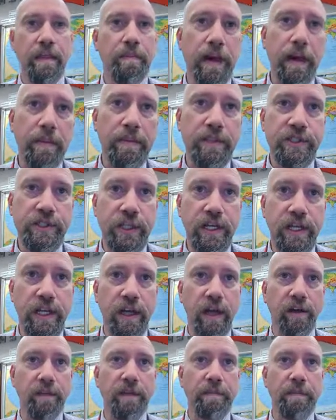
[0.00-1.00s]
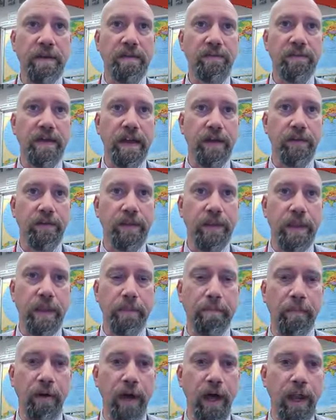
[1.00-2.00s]
Now, the publisher can often be found at
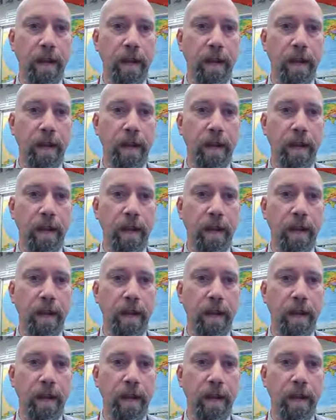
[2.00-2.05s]
the